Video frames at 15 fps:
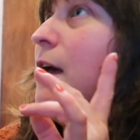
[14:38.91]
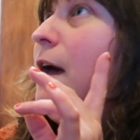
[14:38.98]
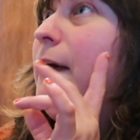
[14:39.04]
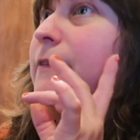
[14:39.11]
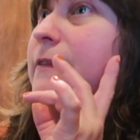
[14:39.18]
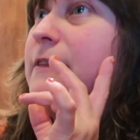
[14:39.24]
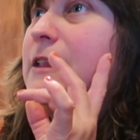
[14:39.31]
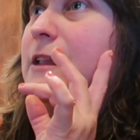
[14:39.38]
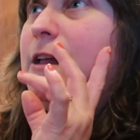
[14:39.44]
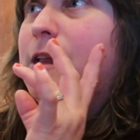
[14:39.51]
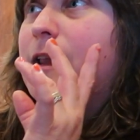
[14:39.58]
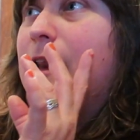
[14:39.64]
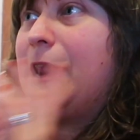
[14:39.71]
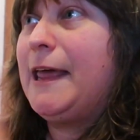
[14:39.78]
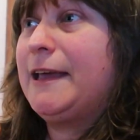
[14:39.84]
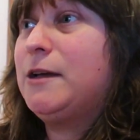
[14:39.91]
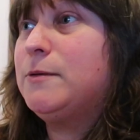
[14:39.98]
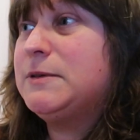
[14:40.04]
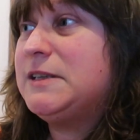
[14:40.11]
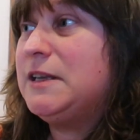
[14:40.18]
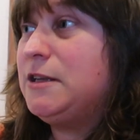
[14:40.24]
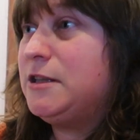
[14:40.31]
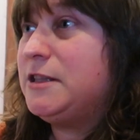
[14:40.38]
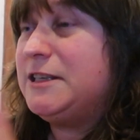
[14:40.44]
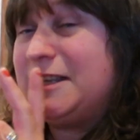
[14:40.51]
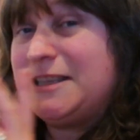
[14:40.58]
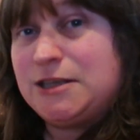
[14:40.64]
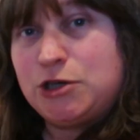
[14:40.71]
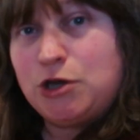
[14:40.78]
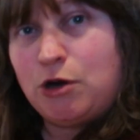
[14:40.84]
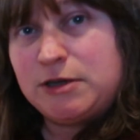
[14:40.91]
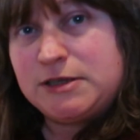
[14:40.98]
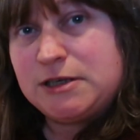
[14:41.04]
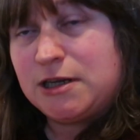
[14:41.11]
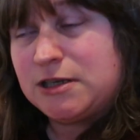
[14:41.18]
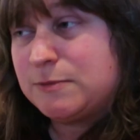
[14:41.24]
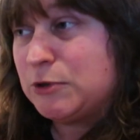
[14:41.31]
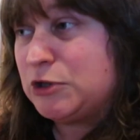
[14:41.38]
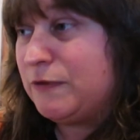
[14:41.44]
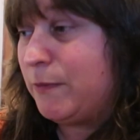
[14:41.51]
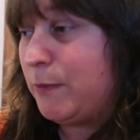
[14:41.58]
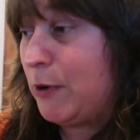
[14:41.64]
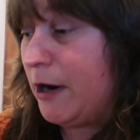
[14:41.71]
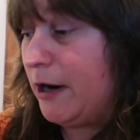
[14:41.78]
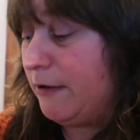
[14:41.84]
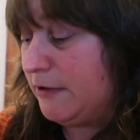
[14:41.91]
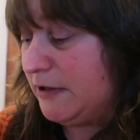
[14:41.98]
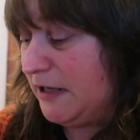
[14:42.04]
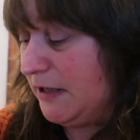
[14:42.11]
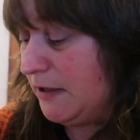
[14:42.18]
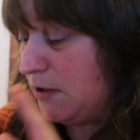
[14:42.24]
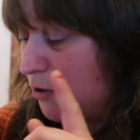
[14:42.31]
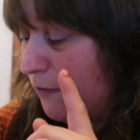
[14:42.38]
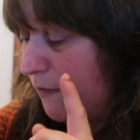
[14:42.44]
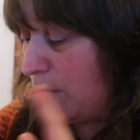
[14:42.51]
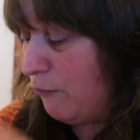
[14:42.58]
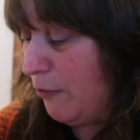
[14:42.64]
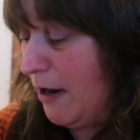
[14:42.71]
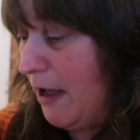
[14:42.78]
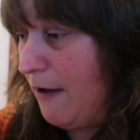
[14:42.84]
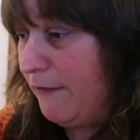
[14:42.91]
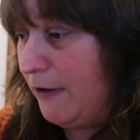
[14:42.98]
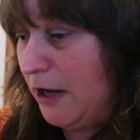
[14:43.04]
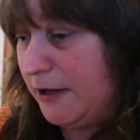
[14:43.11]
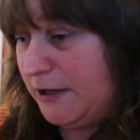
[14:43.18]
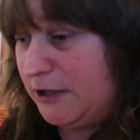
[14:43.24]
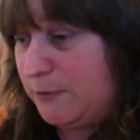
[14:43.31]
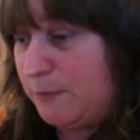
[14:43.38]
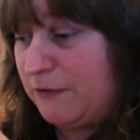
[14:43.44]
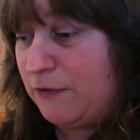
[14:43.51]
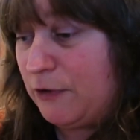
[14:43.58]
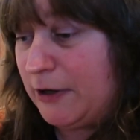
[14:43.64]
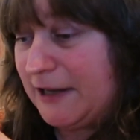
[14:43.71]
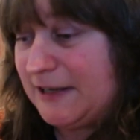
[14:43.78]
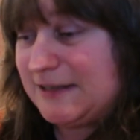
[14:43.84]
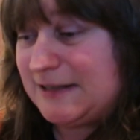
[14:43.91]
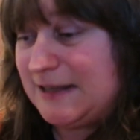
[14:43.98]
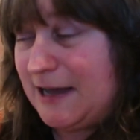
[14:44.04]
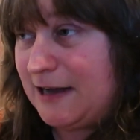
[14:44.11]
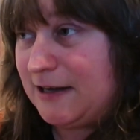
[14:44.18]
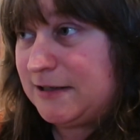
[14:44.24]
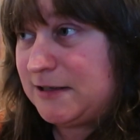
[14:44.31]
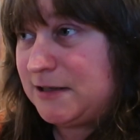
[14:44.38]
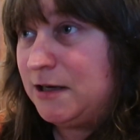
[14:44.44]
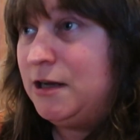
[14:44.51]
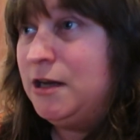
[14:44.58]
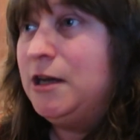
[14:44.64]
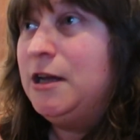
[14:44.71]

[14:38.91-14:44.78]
And like I was saying the other day, the door is not as much of a priority, so if I run out of varnish before I get to that,